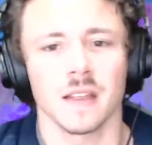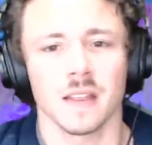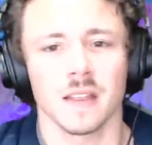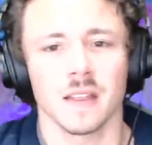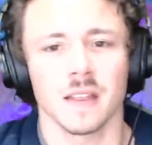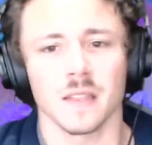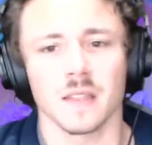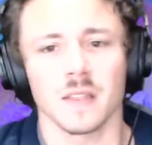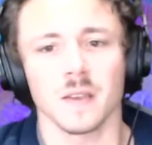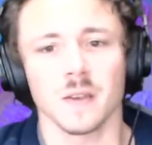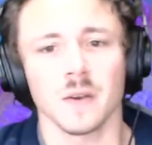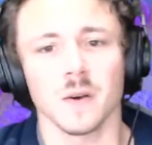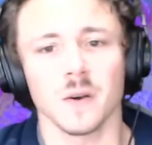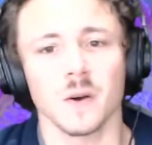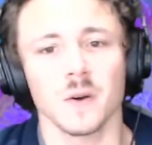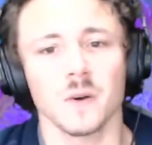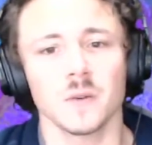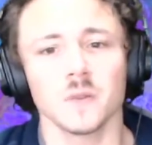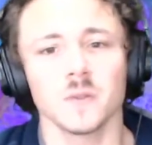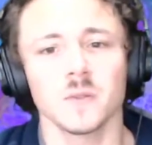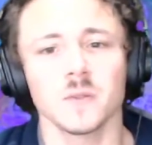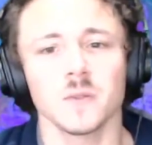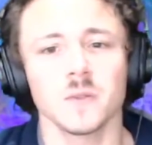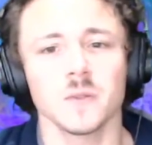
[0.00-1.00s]
The
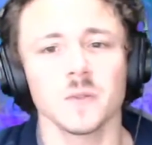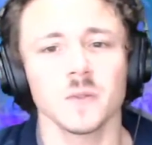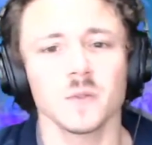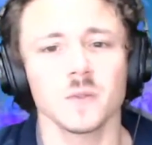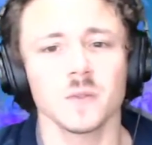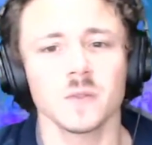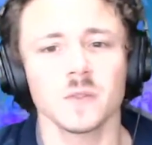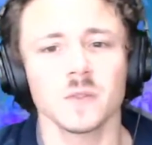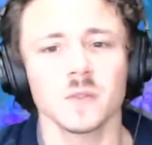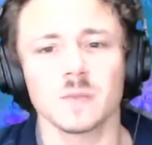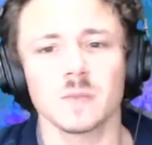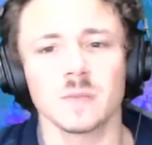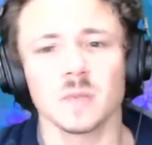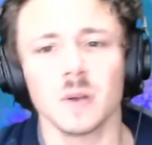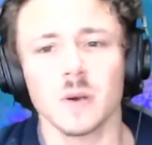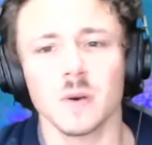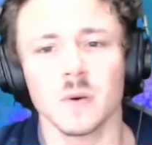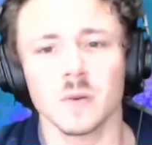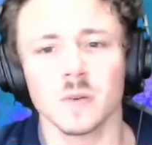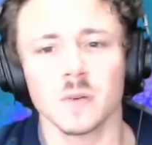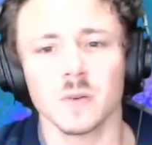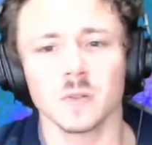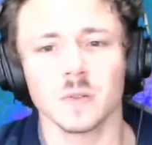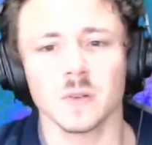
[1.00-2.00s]
old news
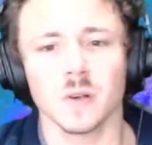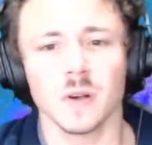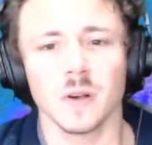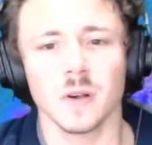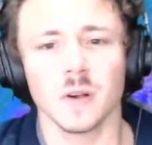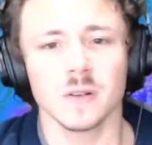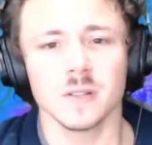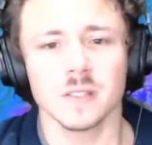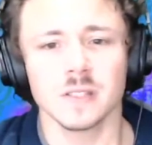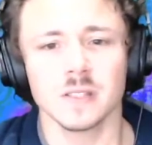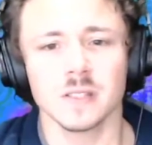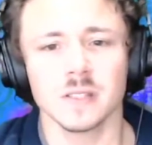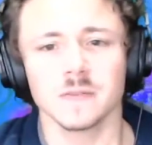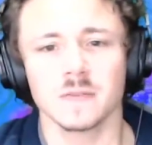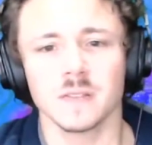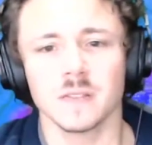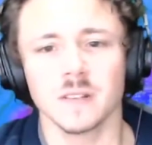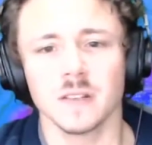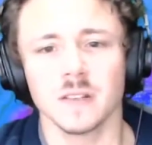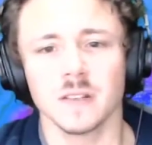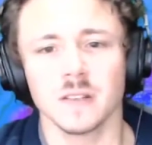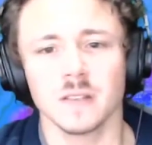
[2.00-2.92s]
blown across the filthy